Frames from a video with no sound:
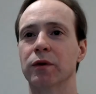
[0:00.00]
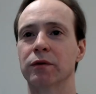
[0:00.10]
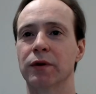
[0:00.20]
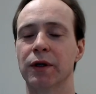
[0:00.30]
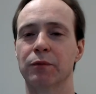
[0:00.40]

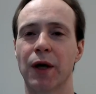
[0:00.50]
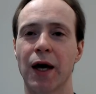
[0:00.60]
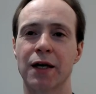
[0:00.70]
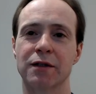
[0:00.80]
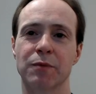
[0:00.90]
it
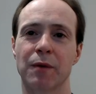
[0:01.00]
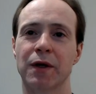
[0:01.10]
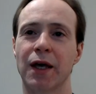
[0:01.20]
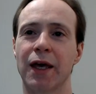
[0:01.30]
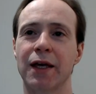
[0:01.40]
has
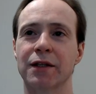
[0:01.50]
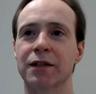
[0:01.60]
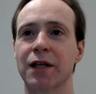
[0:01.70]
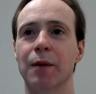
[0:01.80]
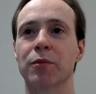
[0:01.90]
maybe 8 to
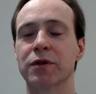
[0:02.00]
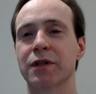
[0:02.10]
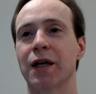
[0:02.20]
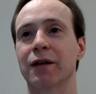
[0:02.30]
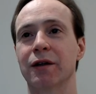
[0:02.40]

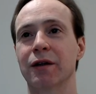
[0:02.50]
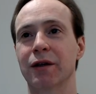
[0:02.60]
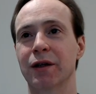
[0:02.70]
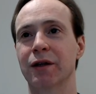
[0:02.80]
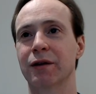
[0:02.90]
10%
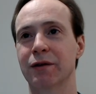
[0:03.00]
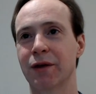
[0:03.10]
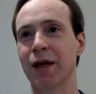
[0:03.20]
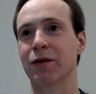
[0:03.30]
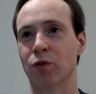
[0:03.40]

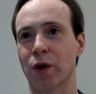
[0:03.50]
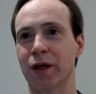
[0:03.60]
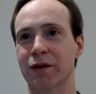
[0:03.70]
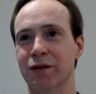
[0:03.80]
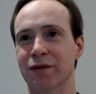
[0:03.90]
death
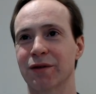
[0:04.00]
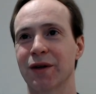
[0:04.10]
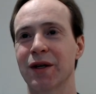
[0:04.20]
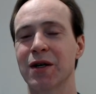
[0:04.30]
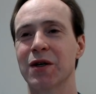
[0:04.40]
rate.
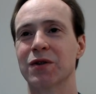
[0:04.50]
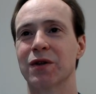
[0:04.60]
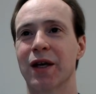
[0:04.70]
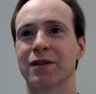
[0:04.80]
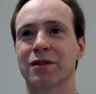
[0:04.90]
So
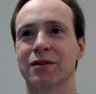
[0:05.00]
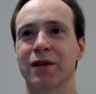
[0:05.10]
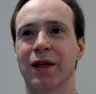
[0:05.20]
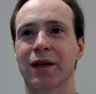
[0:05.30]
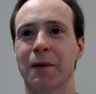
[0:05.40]
that's
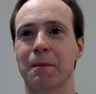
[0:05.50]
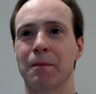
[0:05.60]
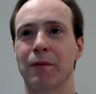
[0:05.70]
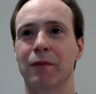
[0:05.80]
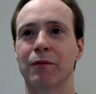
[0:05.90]
like
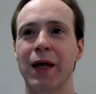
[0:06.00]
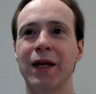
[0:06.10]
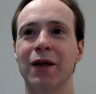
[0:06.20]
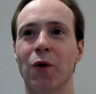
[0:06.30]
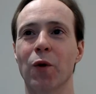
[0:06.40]

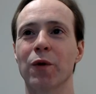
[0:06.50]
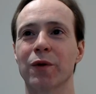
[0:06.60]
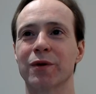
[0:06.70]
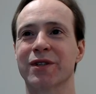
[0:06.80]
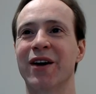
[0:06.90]
many
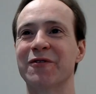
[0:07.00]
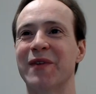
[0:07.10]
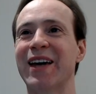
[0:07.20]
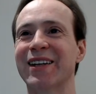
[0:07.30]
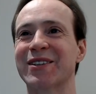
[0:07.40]
orders of
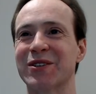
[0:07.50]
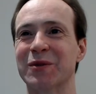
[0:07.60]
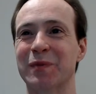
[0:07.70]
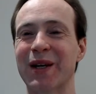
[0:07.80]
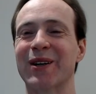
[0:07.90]

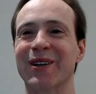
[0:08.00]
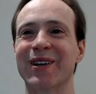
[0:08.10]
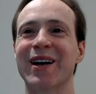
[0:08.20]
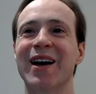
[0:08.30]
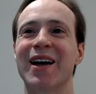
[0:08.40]
magnitude bigger
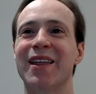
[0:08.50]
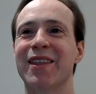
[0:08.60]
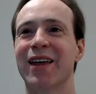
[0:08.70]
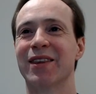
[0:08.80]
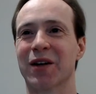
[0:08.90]

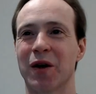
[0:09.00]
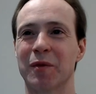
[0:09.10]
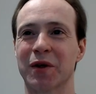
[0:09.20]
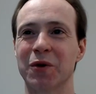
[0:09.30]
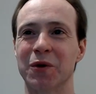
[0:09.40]
than the
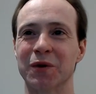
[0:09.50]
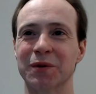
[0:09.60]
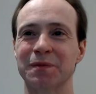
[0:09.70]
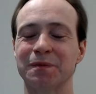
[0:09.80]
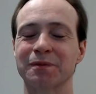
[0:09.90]
common cold.
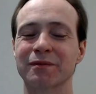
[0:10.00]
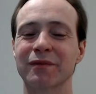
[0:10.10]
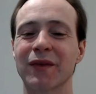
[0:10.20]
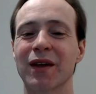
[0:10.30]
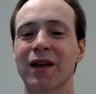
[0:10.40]

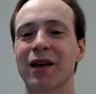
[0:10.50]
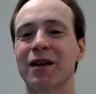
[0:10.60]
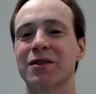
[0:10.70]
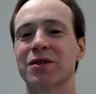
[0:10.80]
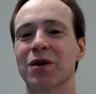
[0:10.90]

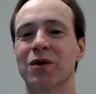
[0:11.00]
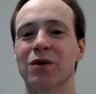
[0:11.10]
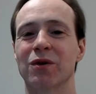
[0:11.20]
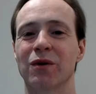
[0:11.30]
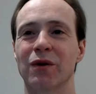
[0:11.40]

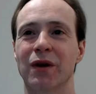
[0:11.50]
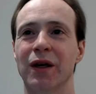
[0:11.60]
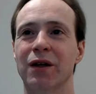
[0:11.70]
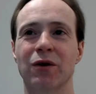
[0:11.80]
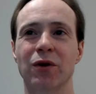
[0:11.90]
So
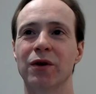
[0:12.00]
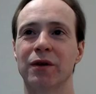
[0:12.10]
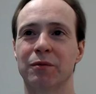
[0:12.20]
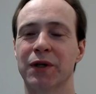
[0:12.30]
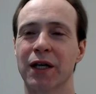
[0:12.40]
it
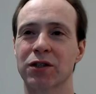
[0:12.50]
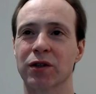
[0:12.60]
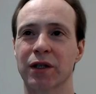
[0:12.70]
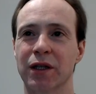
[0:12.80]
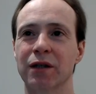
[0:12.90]
could
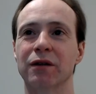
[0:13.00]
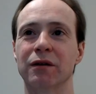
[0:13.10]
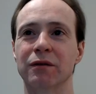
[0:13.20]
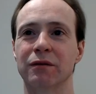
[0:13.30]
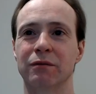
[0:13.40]
potentially
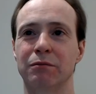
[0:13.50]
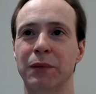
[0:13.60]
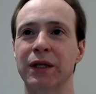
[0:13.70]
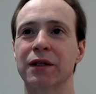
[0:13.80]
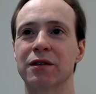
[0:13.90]
kill
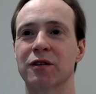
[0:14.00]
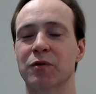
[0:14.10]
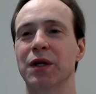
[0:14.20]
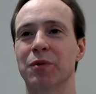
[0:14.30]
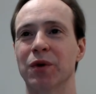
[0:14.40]
millions of
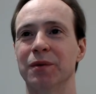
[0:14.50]
people.